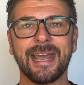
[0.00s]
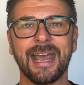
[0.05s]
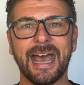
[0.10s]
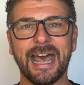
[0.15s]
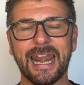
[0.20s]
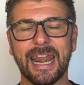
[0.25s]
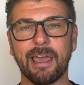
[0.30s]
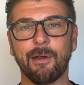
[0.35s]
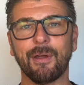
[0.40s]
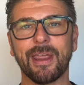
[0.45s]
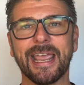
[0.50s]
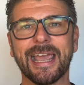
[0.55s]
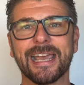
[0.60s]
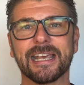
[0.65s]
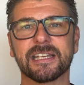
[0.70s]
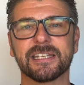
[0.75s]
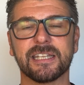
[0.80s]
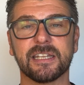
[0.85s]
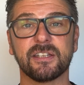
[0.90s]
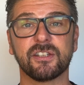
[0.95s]
Allowing
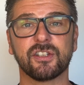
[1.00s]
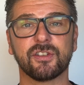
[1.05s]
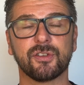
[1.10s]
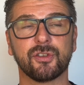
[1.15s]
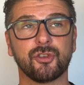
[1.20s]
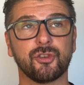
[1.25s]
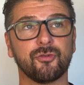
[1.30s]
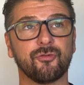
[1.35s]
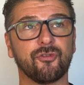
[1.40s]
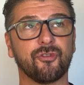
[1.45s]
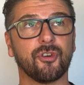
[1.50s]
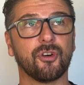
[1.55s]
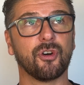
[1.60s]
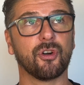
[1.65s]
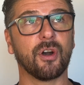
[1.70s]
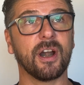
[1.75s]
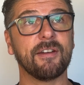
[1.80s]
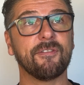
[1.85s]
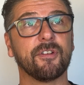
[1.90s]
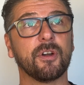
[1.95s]
access
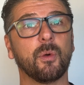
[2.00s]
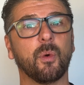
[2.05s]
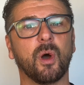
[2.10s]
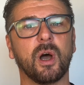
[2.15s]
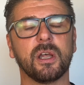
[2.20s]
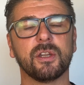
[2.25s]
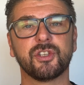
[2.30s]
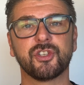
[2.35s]
for everyone